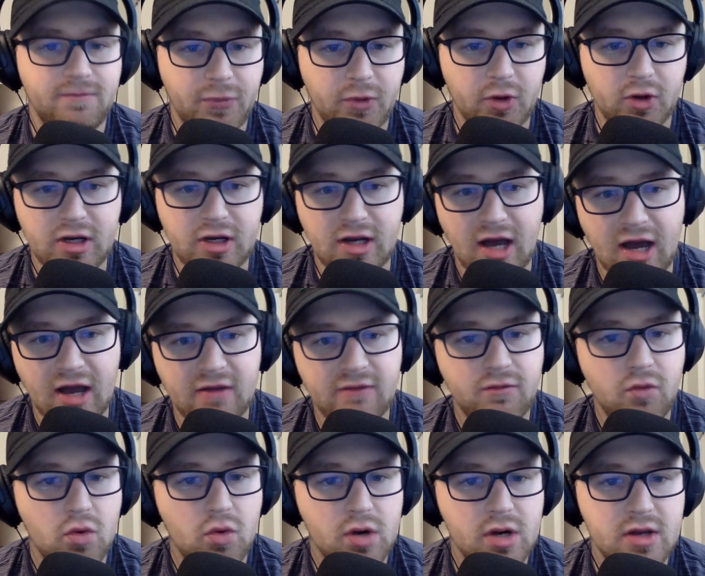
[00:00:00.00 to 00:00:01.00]
39,
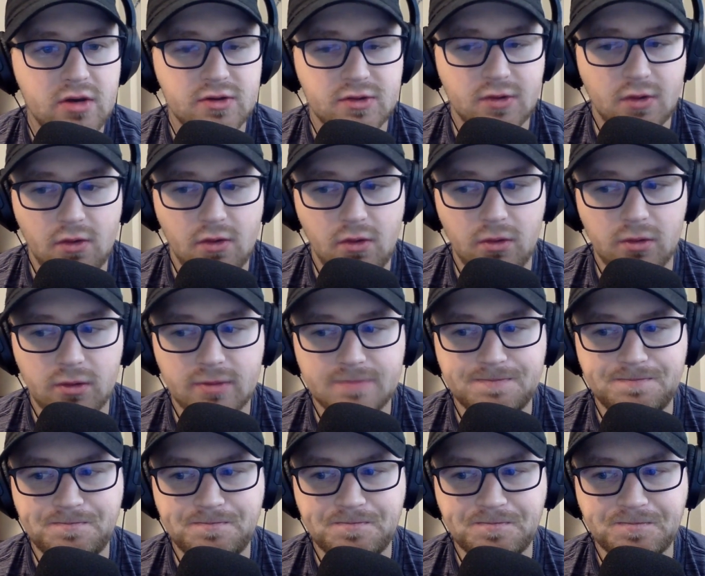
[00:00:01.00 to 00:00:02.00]
40 years old.
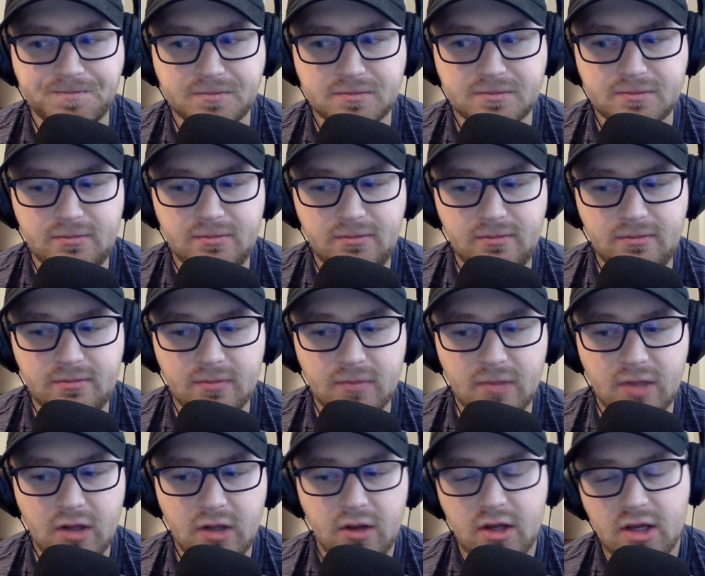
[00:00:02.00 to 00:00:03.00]

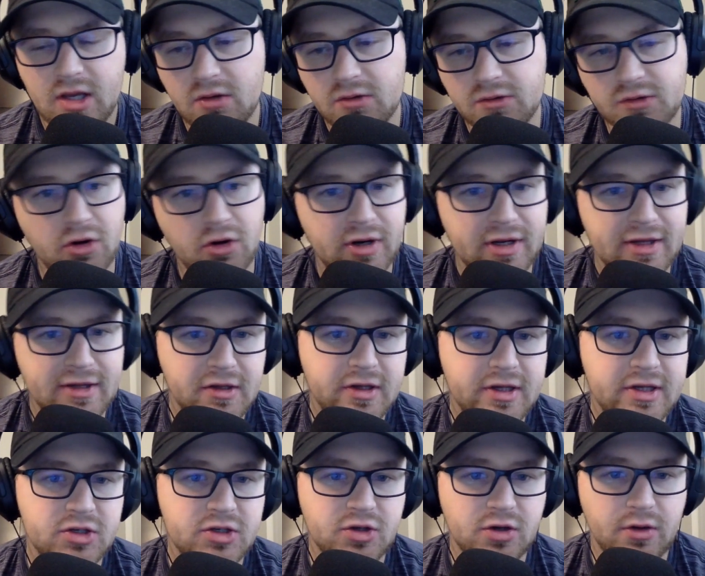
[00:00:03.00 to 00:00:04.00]
He was already a little
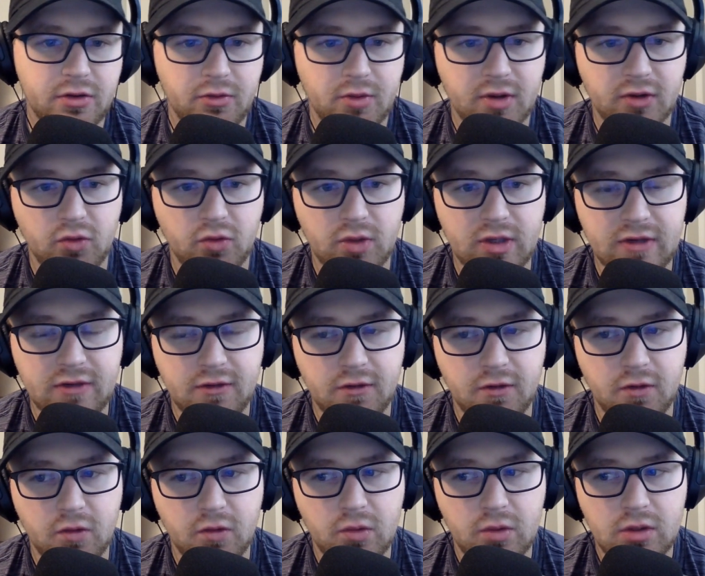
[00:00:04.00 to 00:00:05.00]
injured throughout 22.
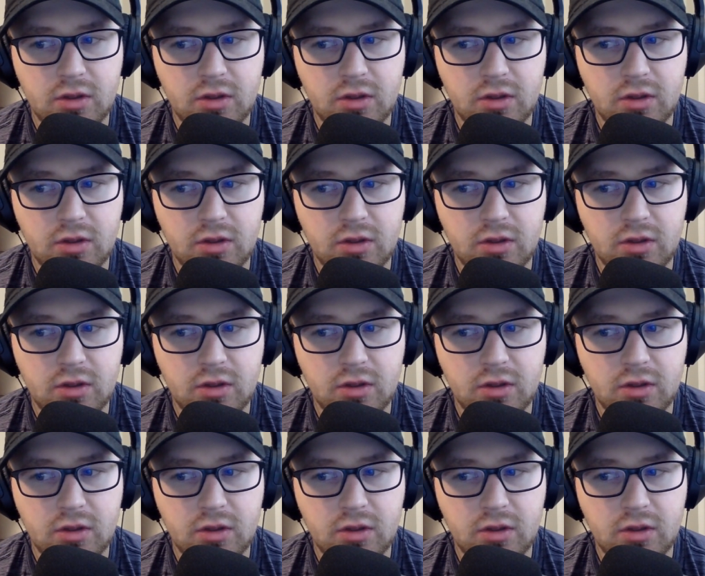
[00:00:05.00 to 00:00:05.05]
You